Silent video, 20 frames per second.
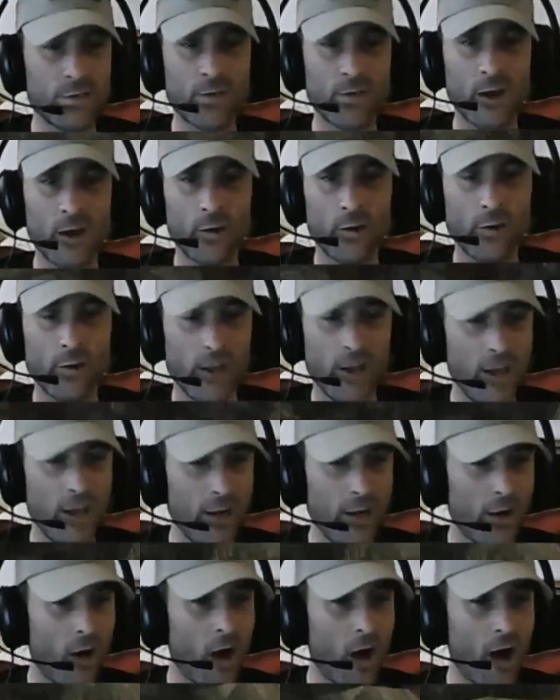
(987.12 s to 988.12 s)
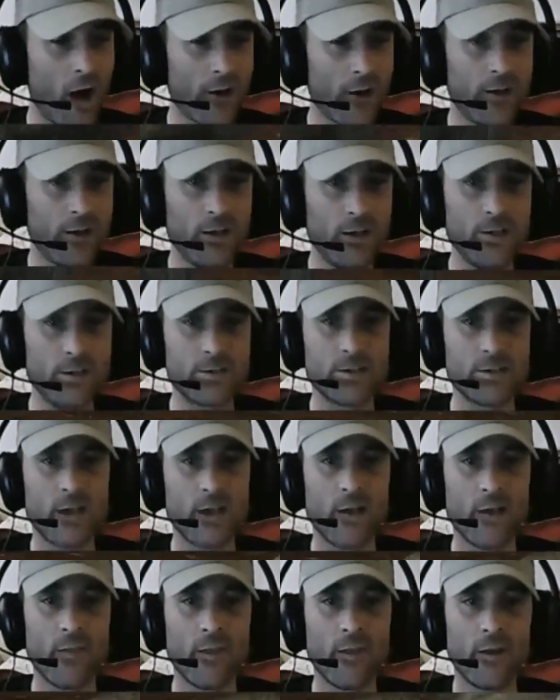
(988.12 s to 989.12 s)
And then of course I've got grenade and
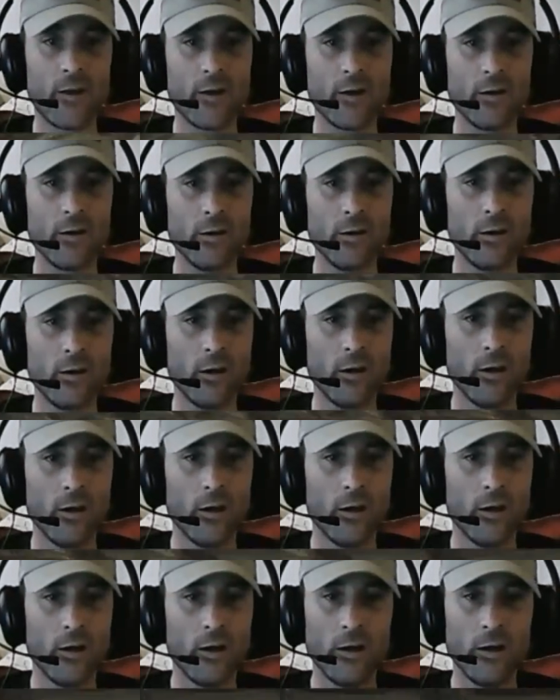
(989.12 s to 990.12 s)
hotkeys down there.